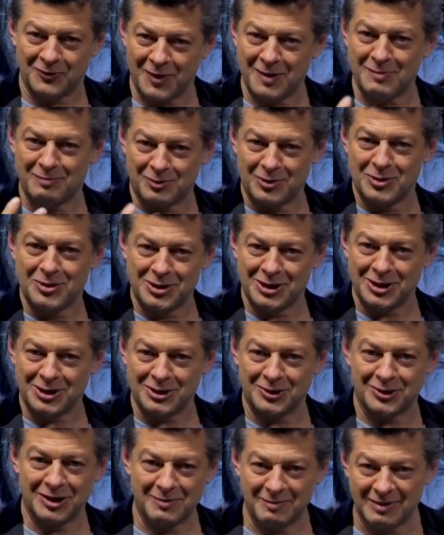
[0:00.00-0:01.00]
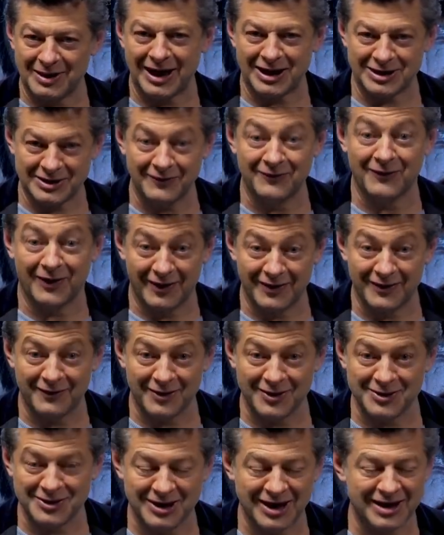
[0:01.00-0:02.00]
very brutish-looking, but actually very
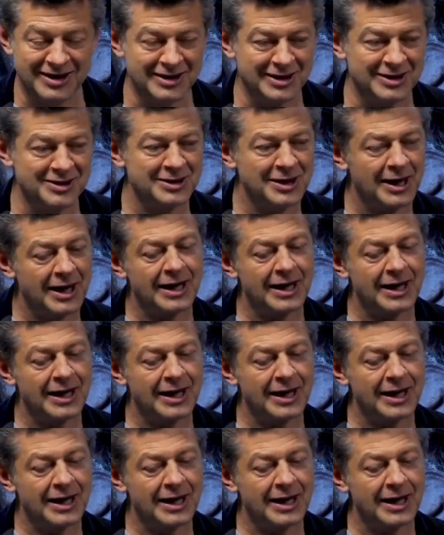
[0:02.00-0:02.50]
very skittish,